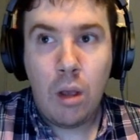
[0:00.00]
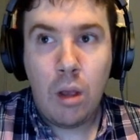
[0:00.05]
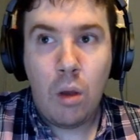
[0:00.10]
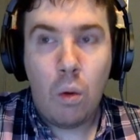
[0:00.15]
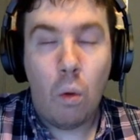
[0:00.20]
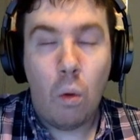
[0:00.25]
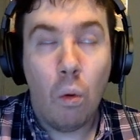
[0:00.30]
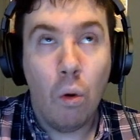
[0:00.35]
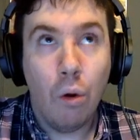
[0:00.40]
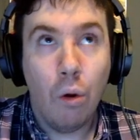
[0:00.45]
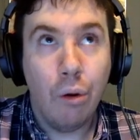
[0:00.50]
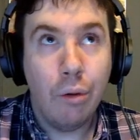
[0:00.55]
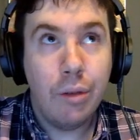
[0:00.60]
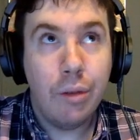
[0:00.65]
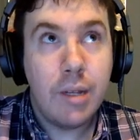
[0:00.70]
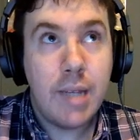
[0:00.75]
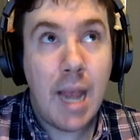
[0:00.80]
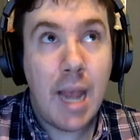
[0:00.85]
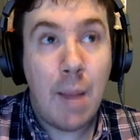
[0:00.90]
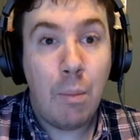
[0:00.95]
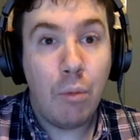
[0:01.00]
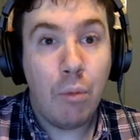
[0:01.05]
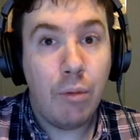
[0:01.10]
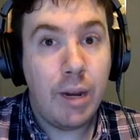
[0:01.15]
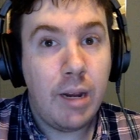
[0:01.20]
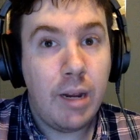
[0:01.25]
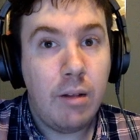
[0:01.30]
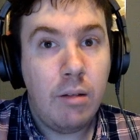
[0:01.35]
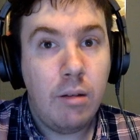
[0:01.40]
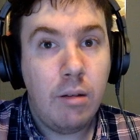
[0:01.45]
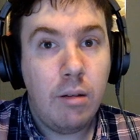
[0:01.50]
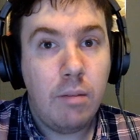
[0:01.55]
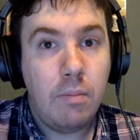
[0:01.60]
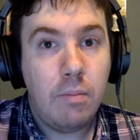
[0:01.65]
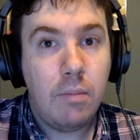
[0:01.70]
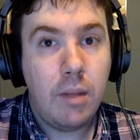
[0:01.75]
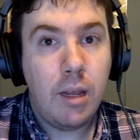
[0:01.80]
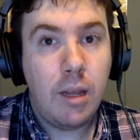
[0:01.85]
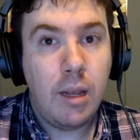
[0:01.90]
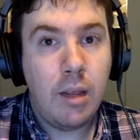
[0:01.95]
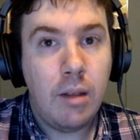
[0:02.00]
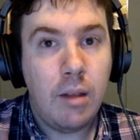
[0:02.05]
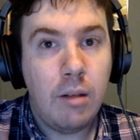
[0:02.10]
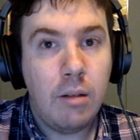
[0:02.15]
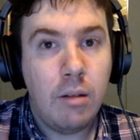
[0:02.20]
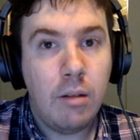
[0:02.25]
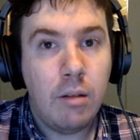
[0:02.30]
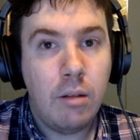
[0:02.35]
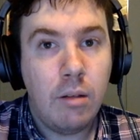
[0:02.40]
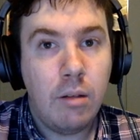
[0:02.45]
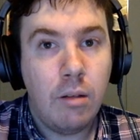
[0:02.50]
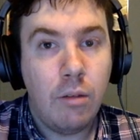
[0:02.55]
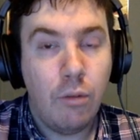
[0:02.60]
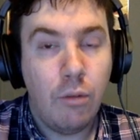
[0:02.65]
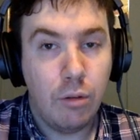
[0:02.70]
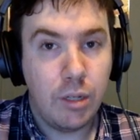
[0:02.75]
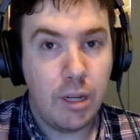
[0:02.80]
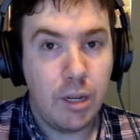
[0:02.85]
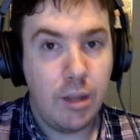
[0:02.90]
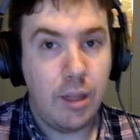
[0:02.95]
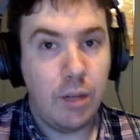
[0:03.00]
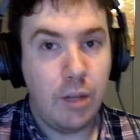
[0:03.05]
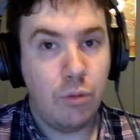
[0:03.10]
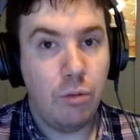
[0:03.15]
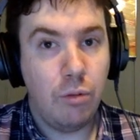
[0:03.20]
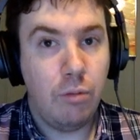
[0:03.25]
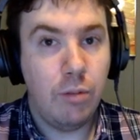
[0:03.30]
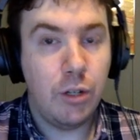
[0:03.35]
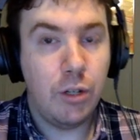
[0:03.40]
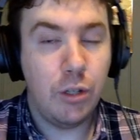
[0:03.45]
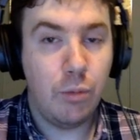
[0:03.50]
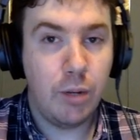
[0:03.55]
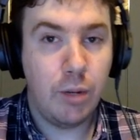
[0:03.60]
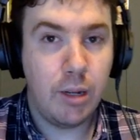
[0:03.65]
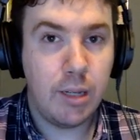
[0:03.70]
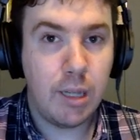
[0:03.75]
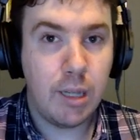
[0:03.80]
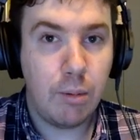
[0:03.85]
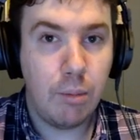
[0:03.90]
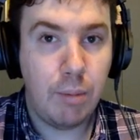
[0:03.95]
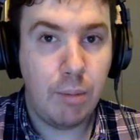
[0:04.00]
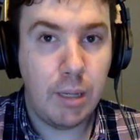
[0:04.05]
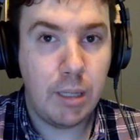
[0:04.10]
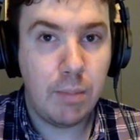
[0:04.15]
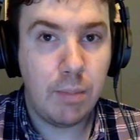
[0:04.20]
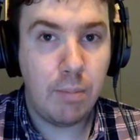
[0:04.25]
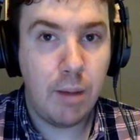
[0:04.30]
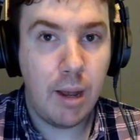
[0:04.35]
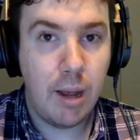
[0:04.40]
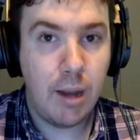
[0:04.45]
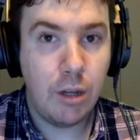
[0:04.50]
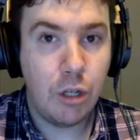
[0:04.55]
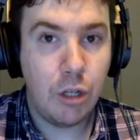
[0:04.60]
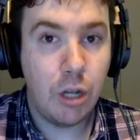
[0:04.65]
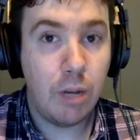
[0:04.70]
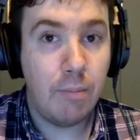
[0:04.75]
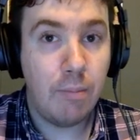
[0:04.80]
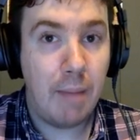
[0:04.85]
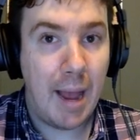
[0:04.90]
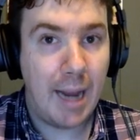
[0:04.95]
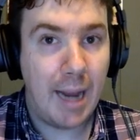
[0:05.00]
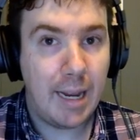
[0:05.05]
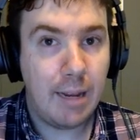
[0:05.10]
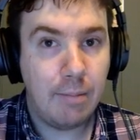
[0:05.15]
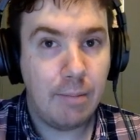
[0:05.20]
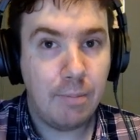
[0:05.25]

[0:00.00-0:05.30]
Or the tambourine in The Frozen Cathedral, which is a wind ensemble piece by John Mackey,